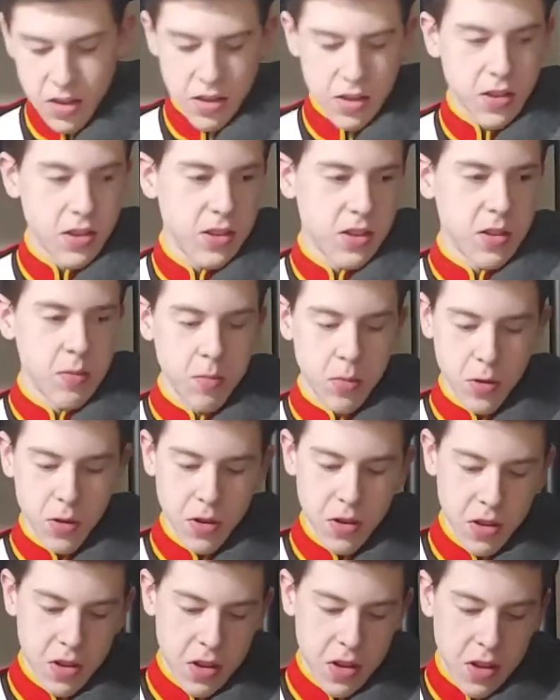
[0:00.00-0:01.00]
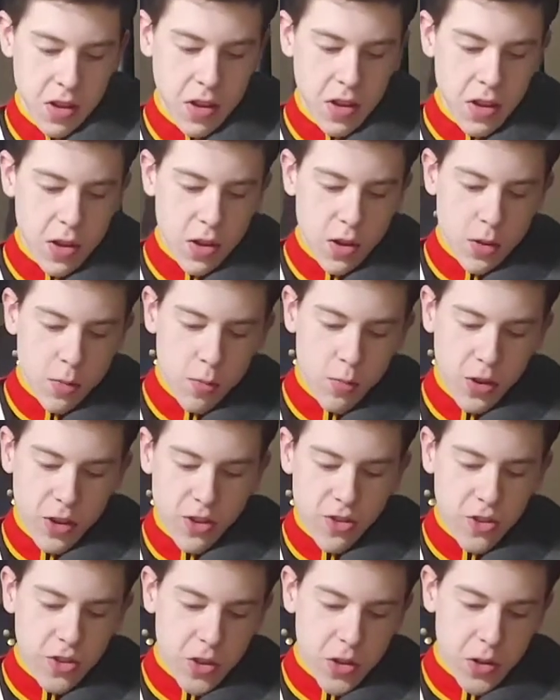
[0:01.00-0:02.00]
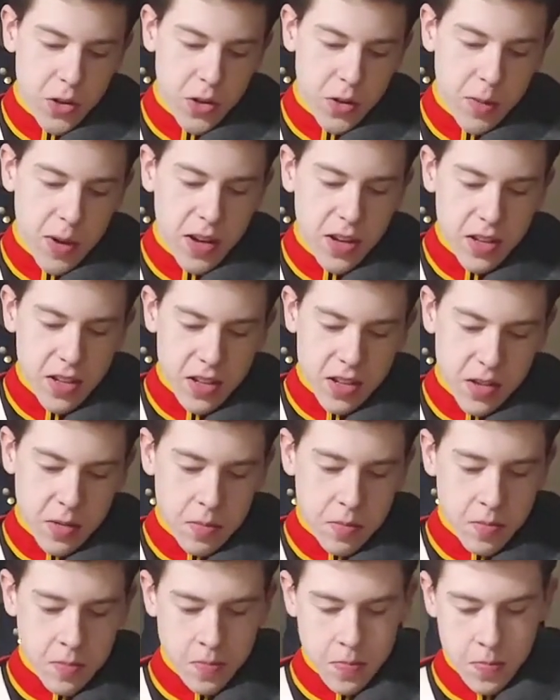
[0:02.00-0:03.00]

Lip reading: simple breech loader mechanism.